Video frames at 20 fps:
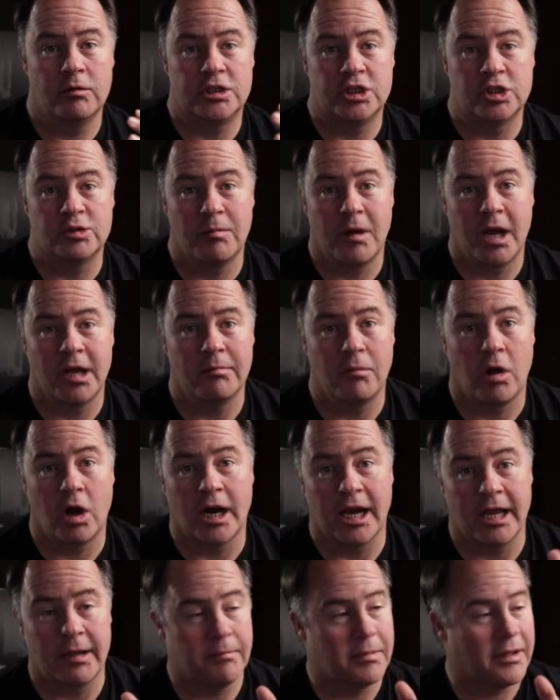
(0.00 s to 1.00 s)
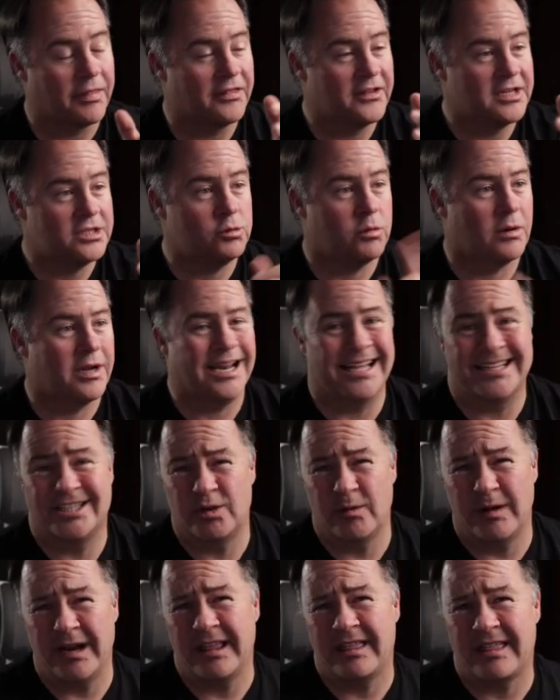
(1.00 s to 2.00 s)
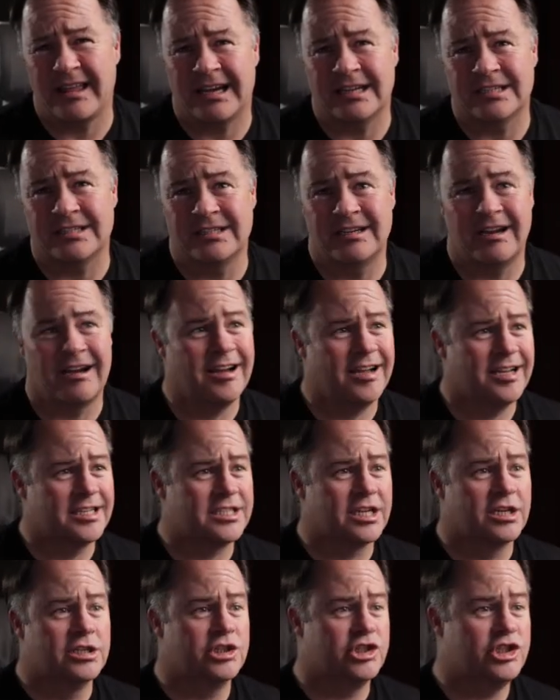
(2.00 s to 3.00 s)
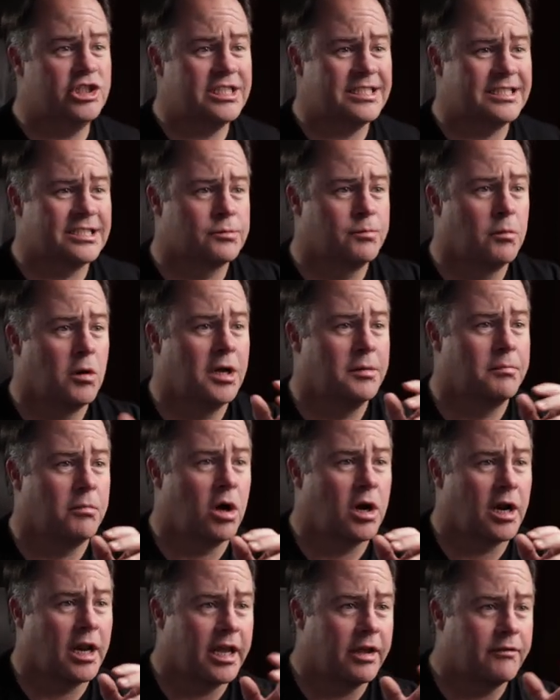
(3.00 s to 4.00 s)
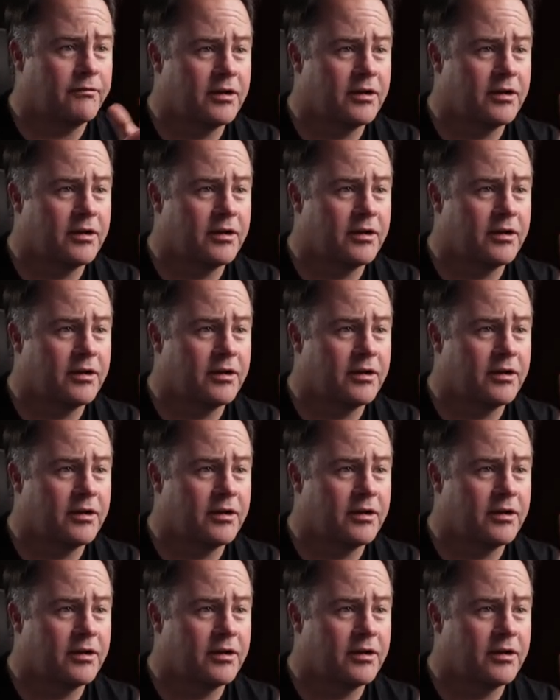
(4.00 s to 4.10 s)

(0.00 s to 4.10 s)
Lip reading: which is mind-boggling, but this one at 20,000 ISO is just as mind-boggling.